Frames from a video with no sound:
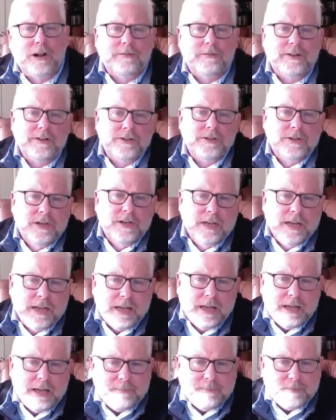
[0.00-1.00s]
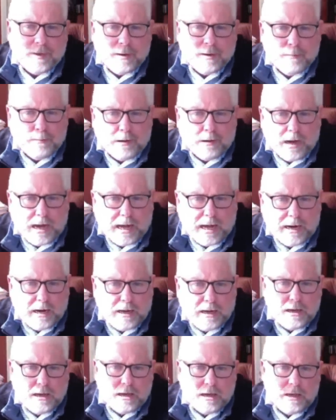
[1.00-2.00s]
of us. But
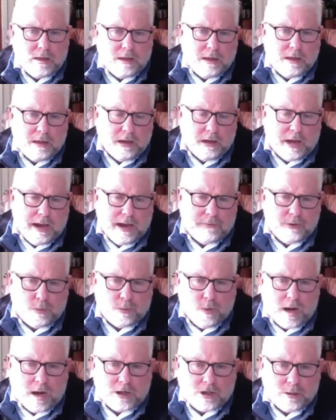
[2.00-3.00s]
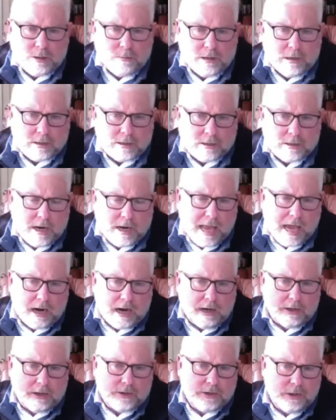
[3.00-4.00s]
you'll have to watch the business. And
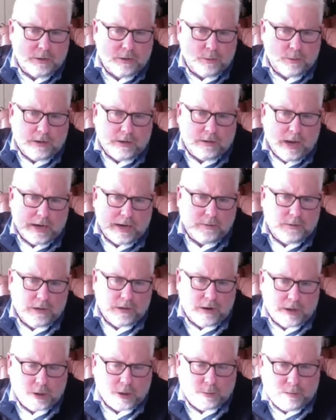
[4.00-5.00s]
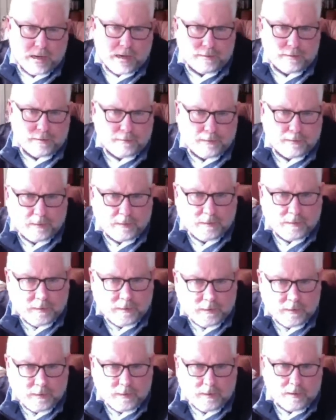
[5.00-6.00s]
analysts, you know, I spend
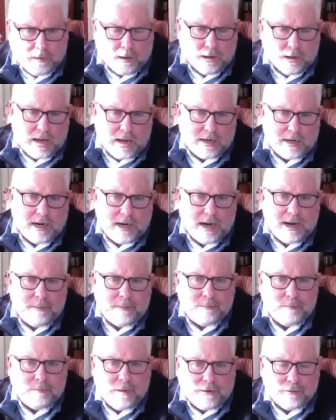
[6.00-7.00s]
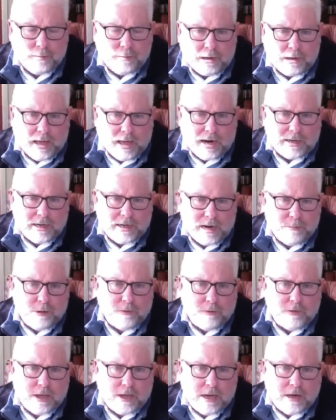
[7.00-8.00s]
a lot of time. I've spent a lot of time
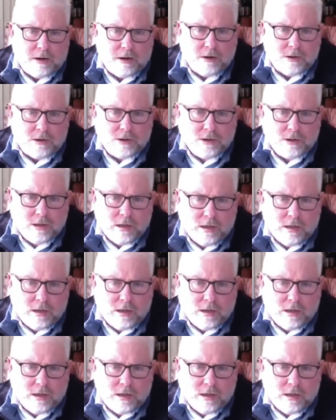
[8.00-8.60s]
over the years